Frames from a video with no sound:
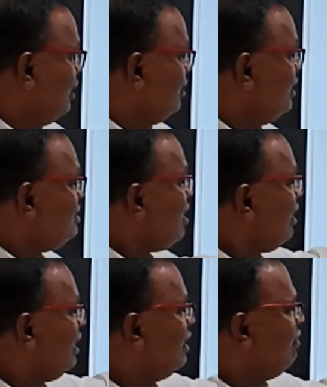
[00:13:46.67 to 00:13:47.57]
These are
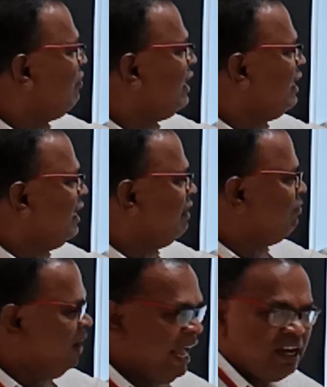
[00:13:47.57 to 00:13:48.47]
the different
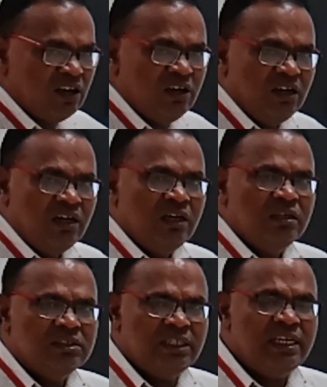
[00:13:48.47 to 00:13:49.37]
flag
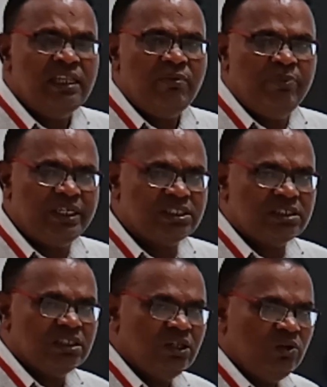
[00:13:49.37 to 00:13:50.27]
set the
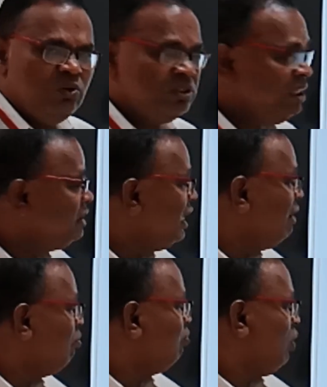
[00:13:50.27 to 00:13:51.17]
bits using
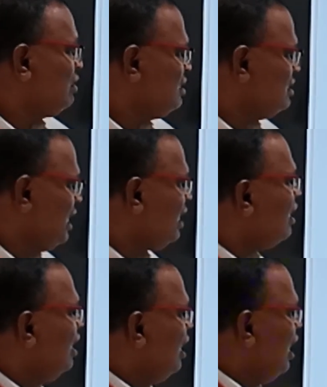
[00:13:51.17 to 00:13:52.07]
the processor
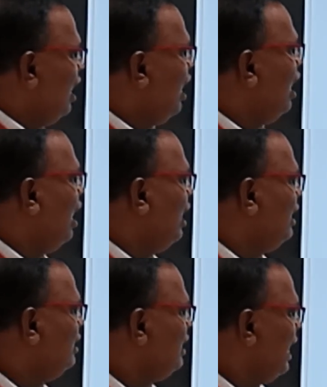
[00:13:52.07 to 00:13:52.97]

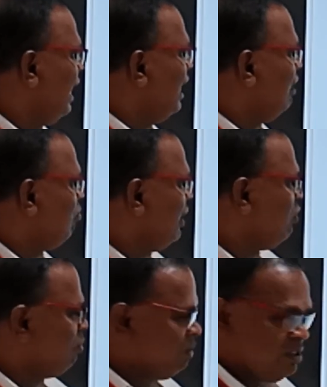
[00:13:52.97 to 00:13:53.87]
in the
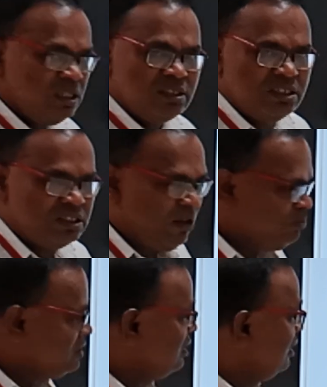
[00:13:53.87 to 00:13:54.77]
microprocessor
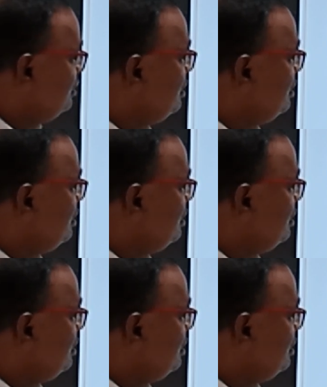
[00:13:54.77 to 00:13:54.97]
systems.